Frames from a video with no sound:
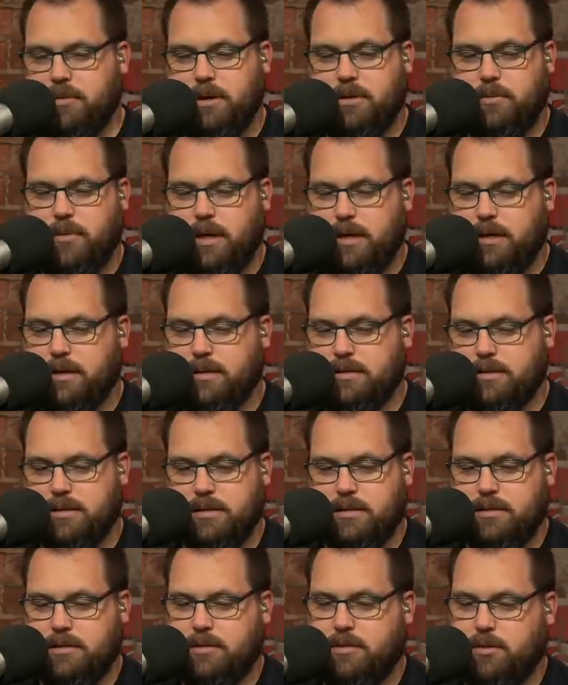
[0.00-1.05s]
of the week is
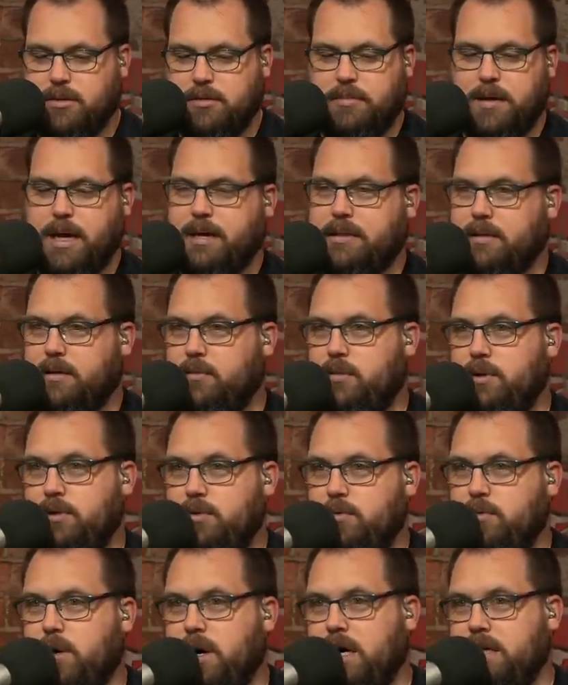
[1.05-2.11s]
a quarterback that when
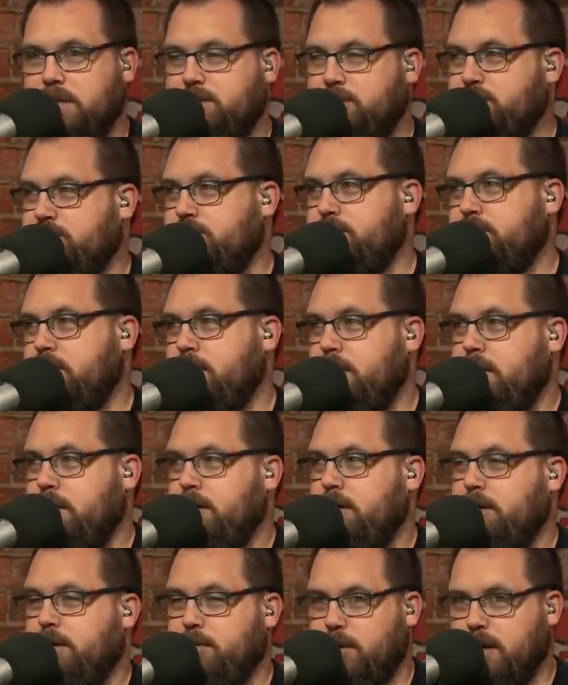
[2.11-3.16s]
you watch,
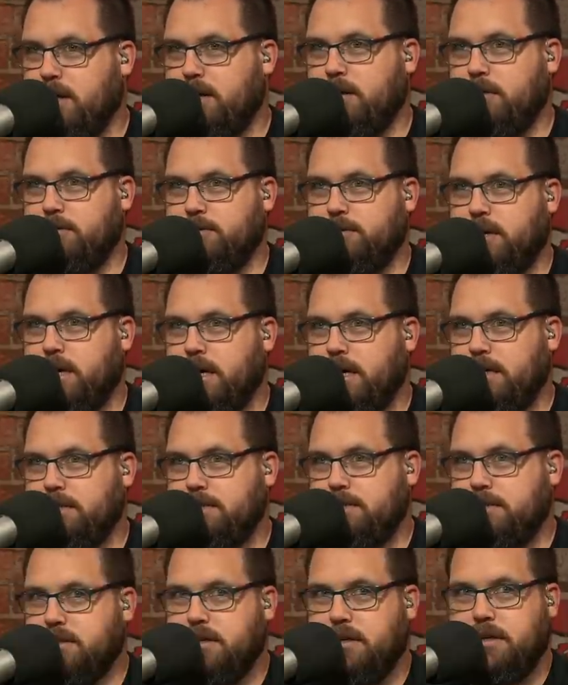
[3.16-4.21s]
you want to close your
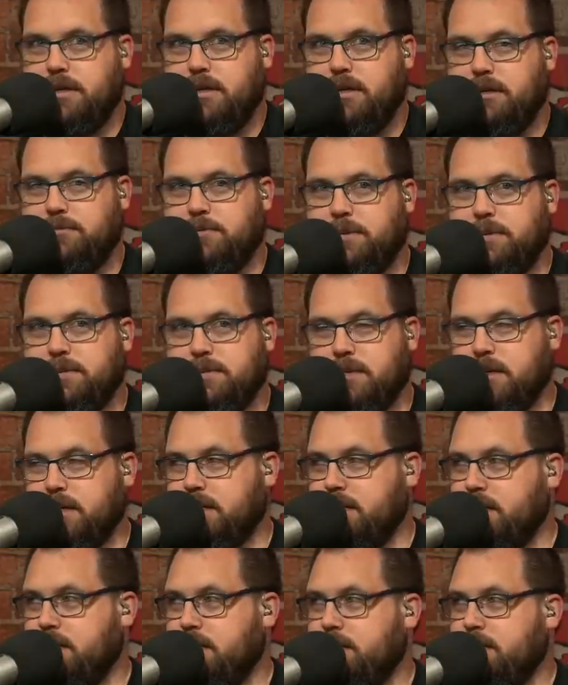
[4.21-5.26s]
eyes. He's been
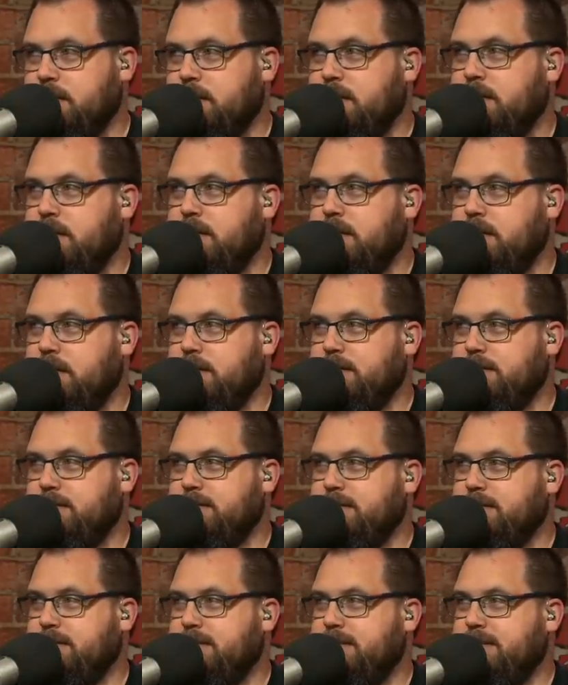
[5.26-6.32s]
sucking. Don't you he,
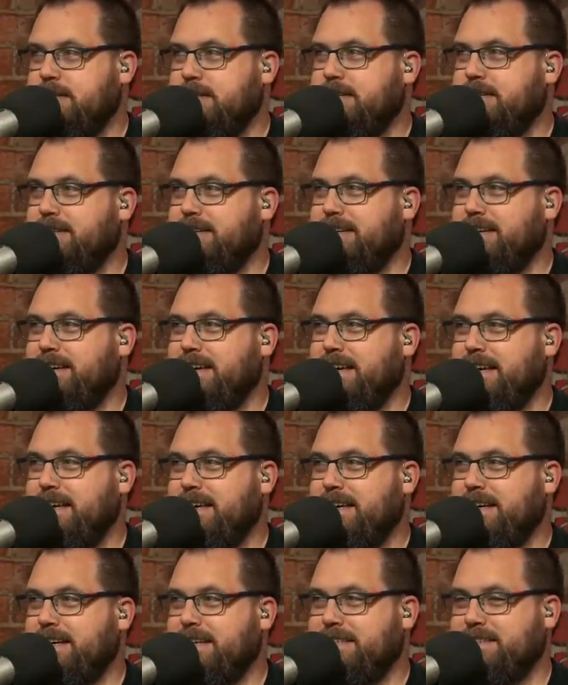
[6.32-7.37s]
dare close your eyes.
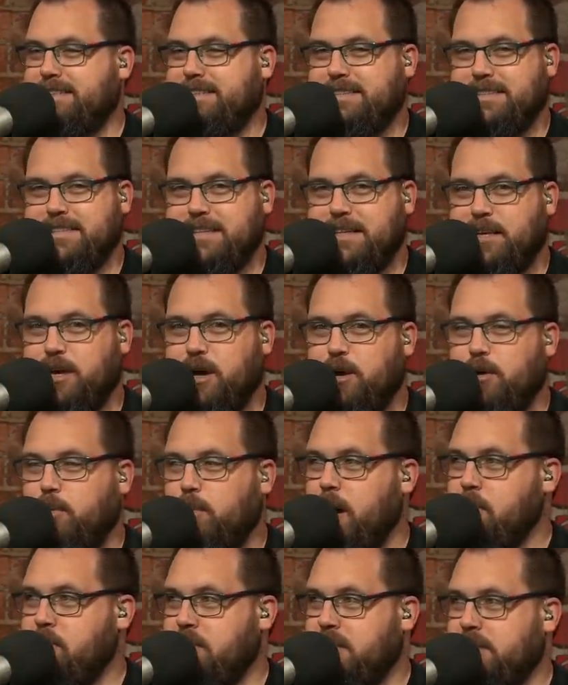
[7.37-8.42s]
He has no
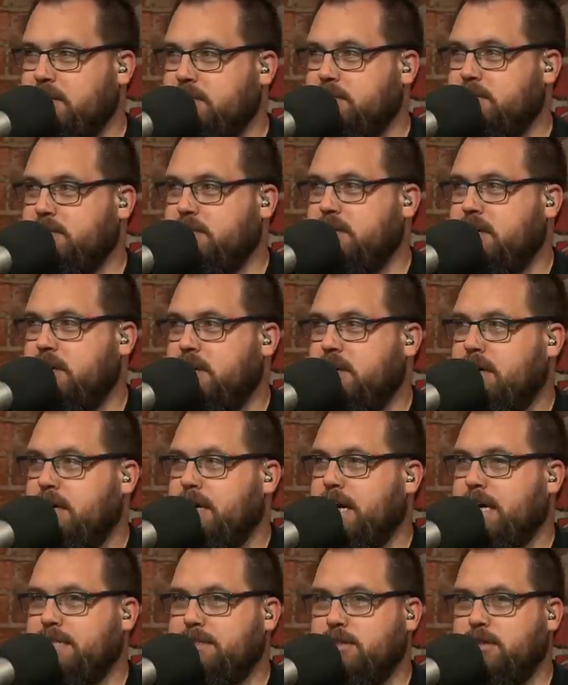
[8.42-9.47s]
weapons. He
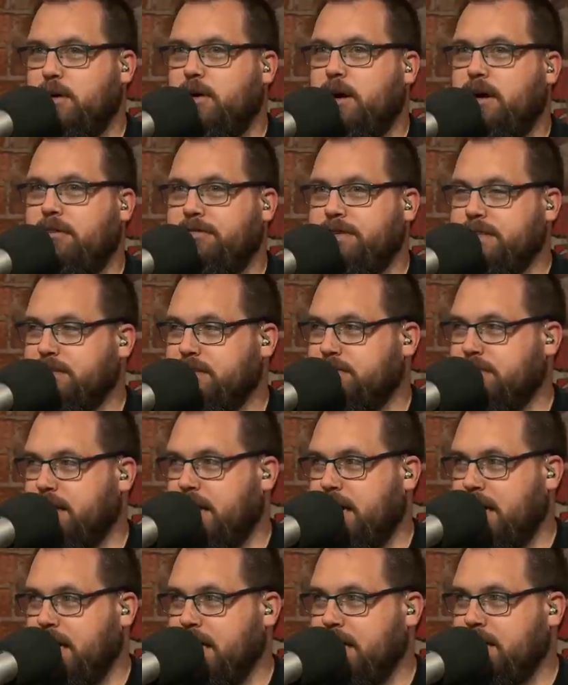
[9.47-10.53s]
has no offensive
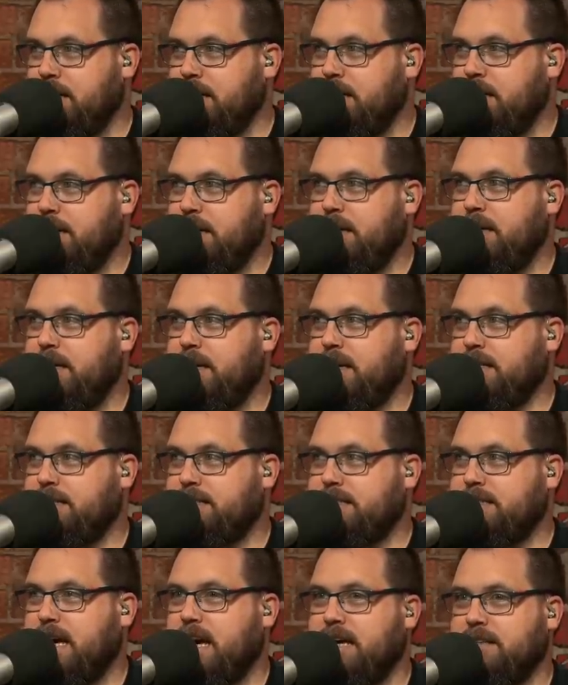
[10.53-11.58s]
line. He gets
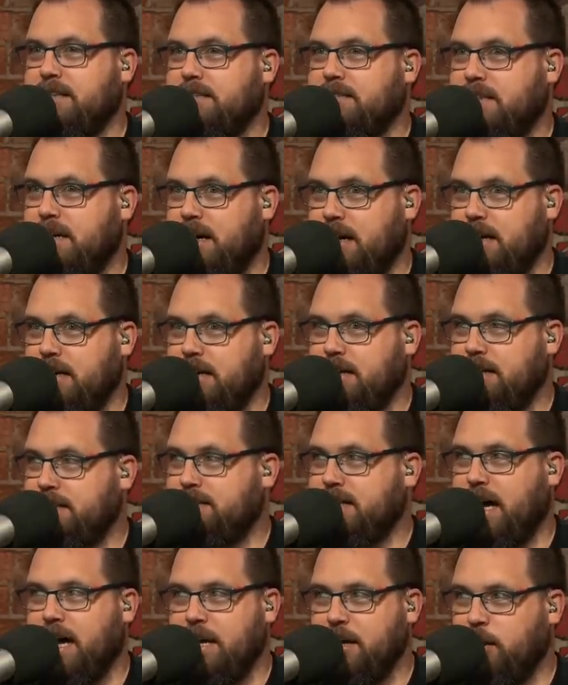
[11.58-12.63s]
sacked a ton.
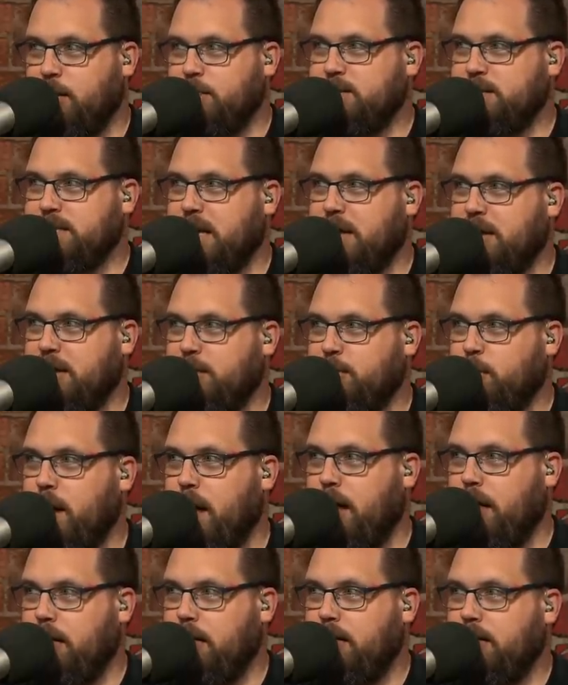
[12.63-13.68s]
It's I know I'm selling it
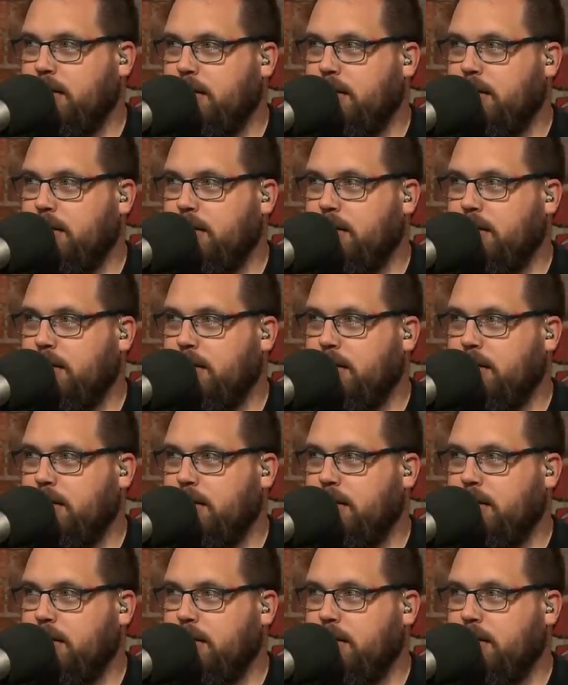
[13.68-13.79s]
well.